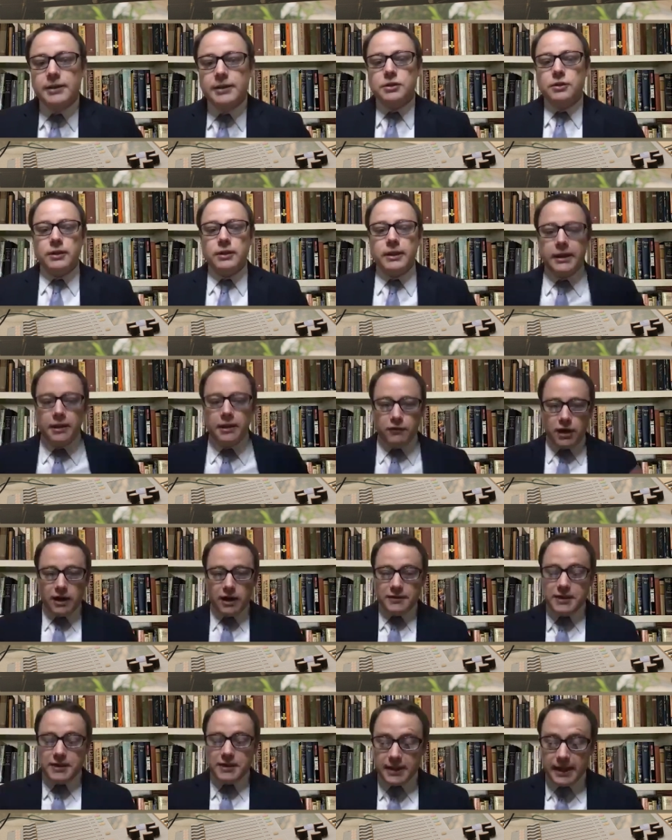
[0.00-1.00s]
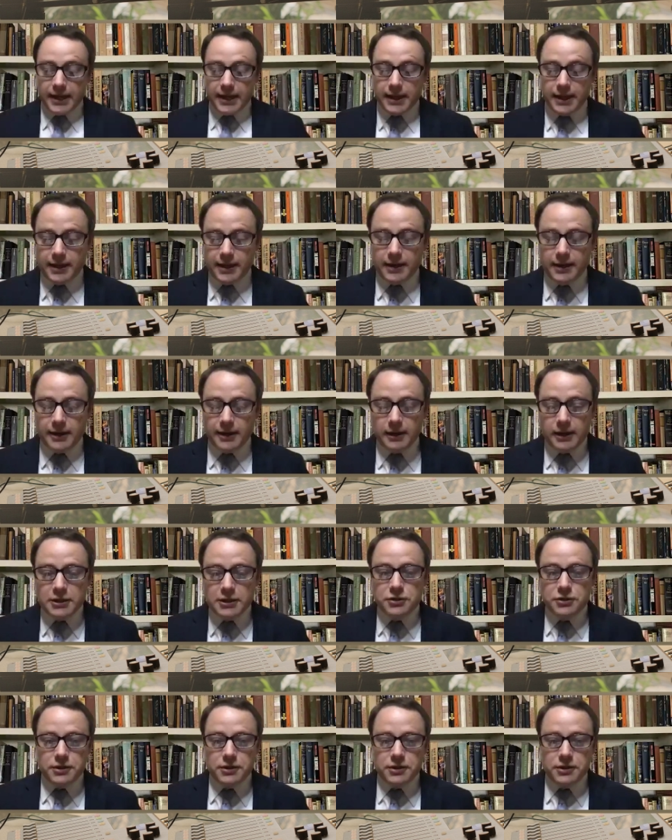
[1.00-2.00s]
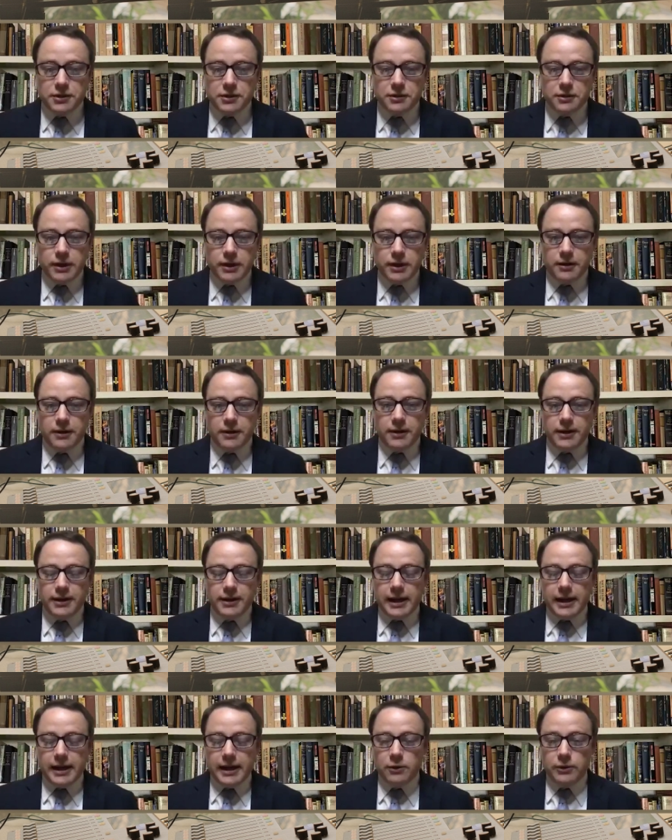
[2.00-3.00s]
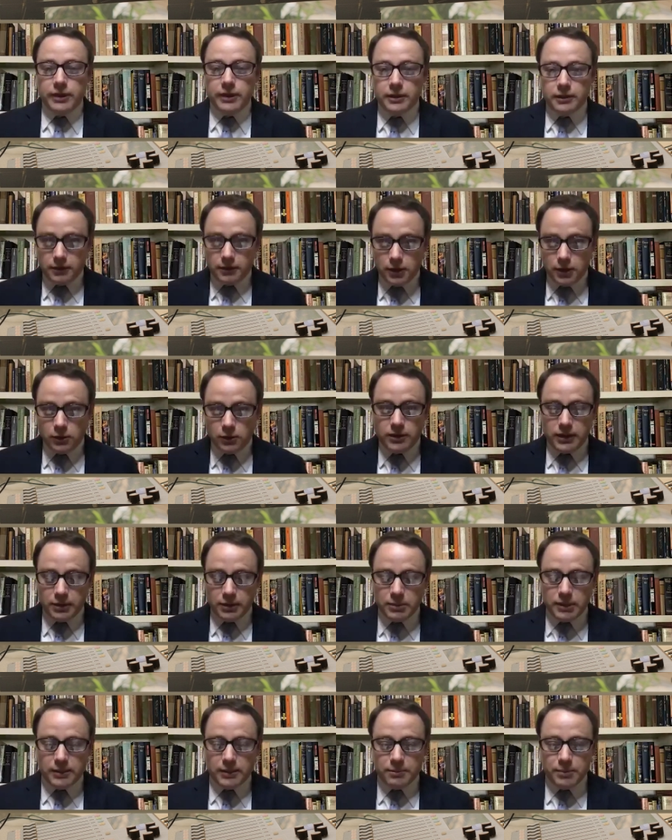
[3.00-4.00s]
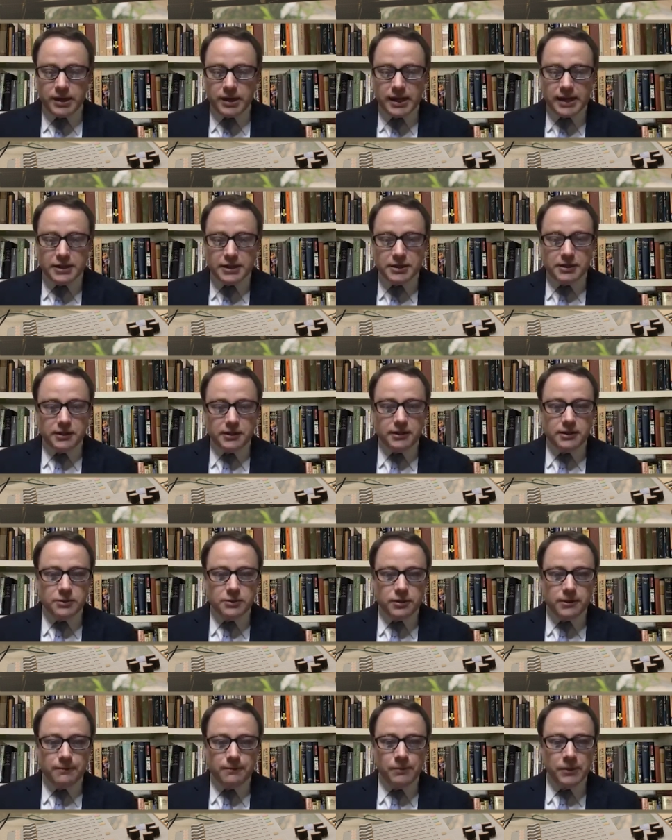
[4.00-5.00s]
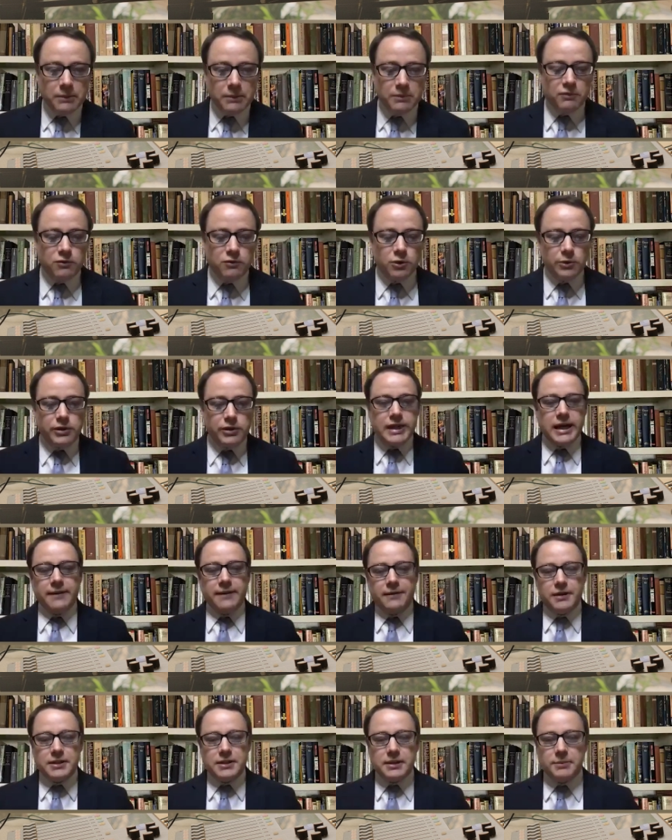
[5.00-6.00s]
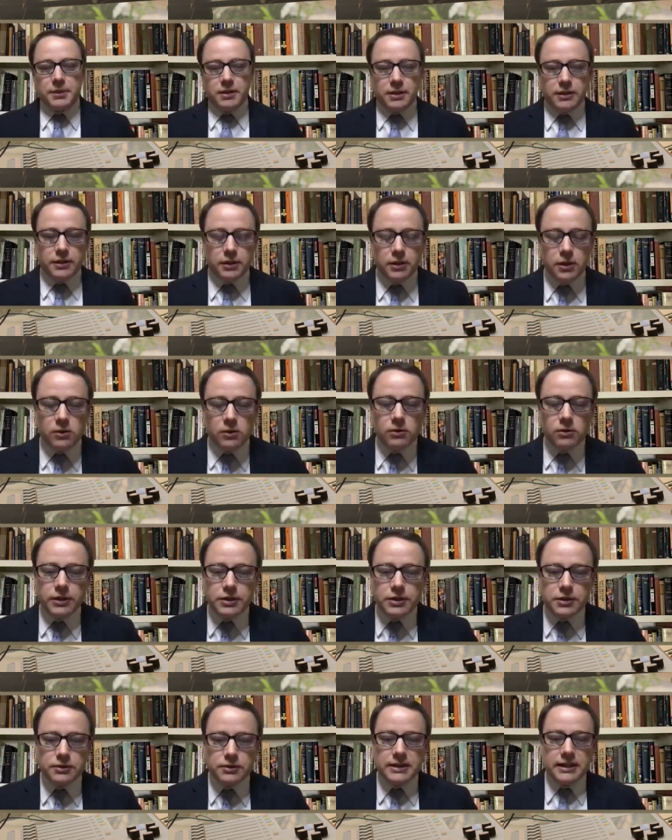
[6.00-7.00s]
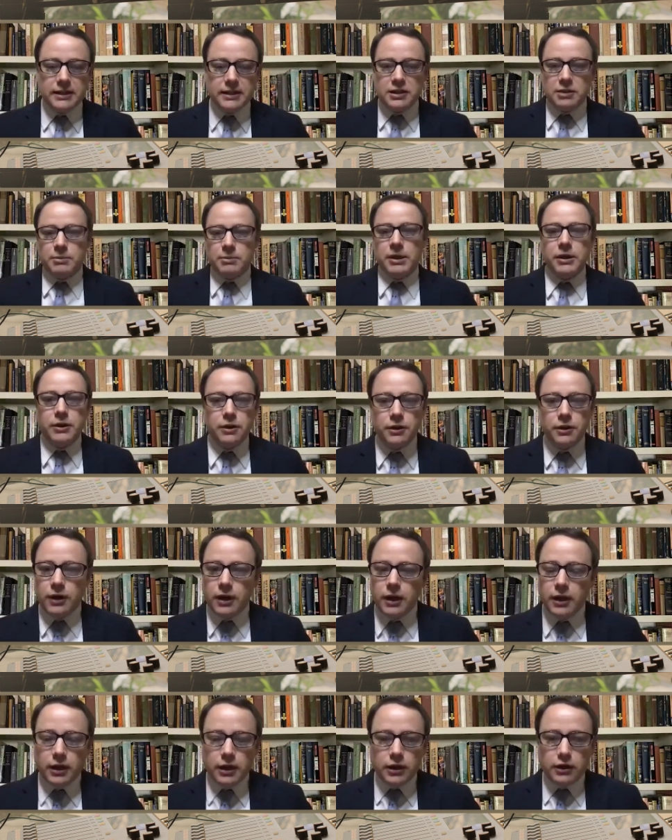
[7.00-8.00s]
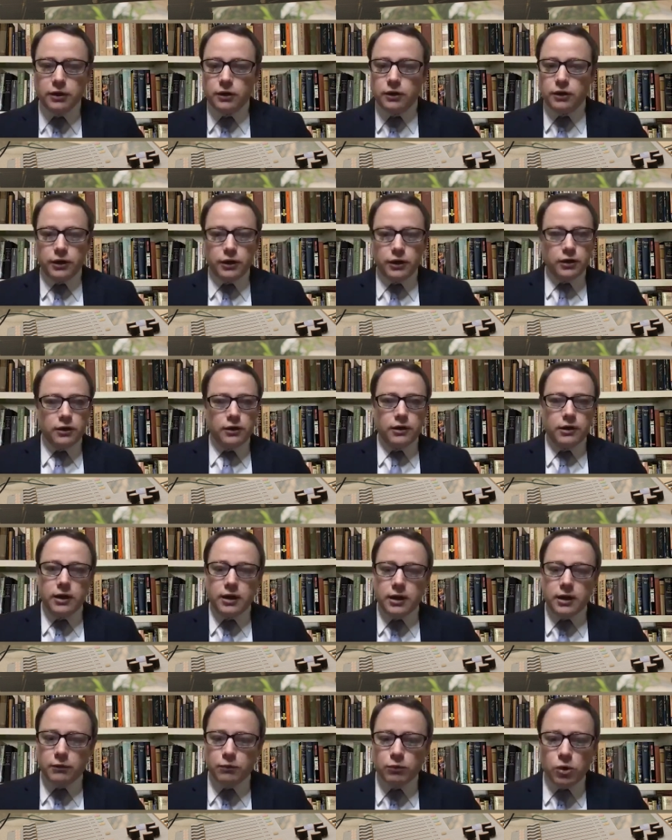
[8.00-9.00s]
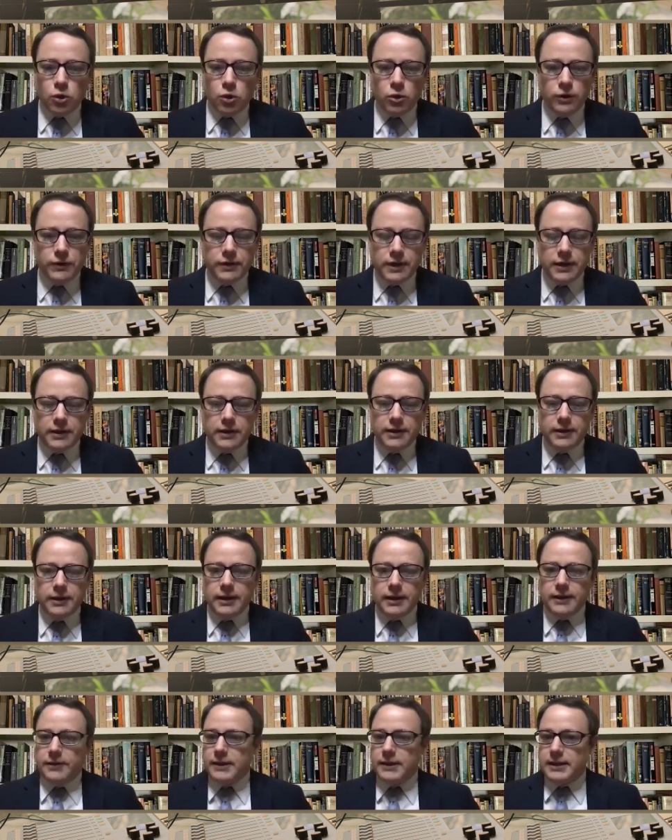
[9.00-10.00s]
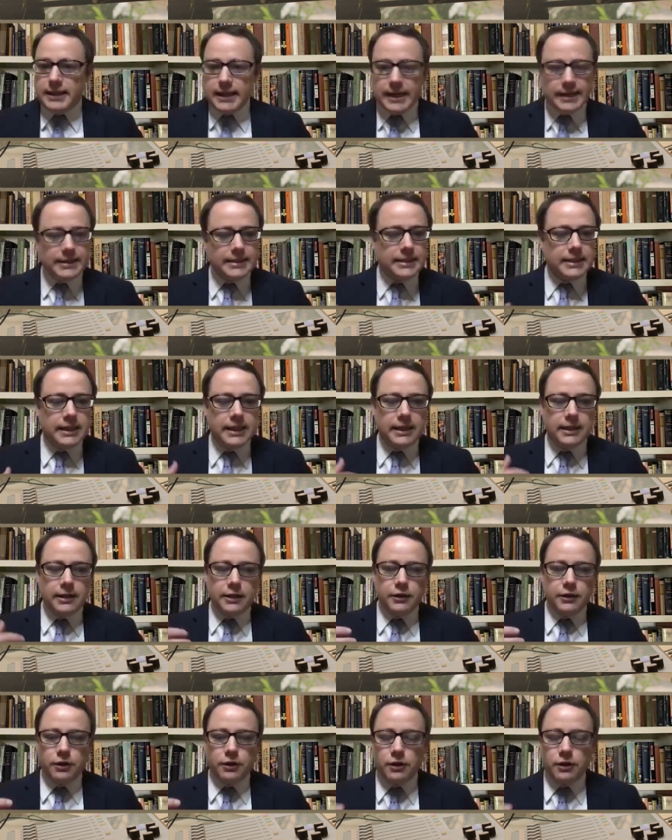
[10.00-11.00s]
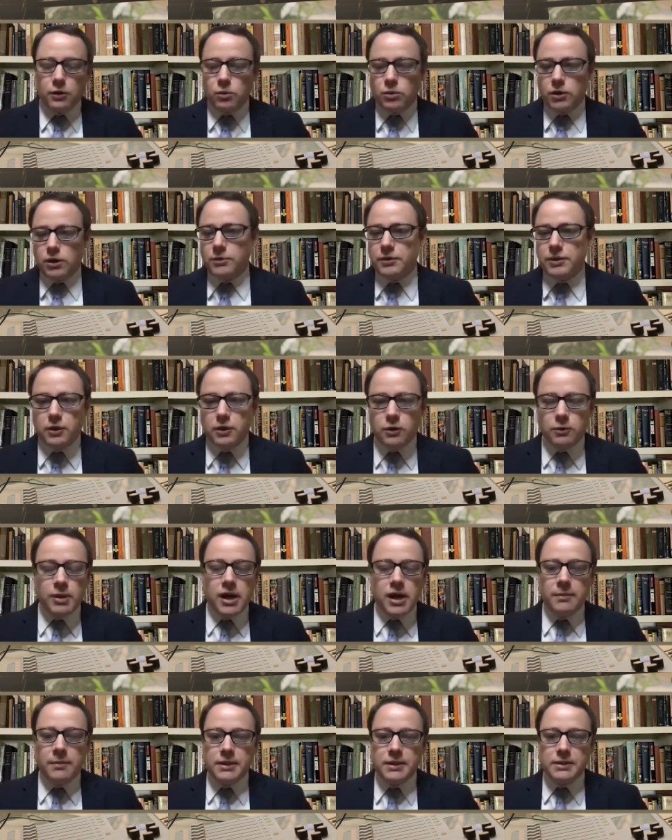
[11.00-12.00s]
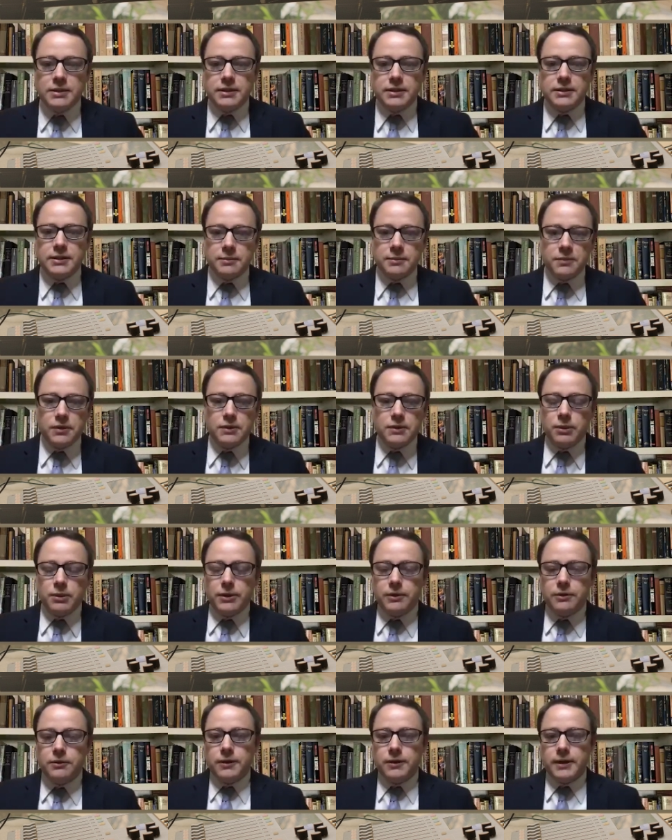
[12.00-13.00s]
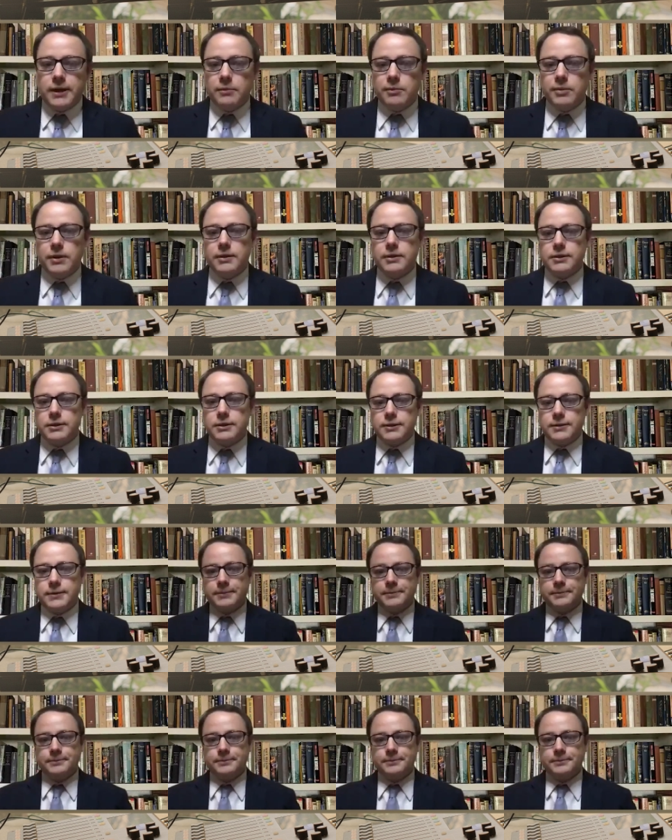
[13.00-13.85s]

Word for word: So, Alina, you've obviously had an illustrious career, uh, not only locally but but nationally as well. Before we dive into some of the, the local issues, tell us about your your your uh, role in in at the DNC, uh, your your work with the Obamas, and some of these political campaigns.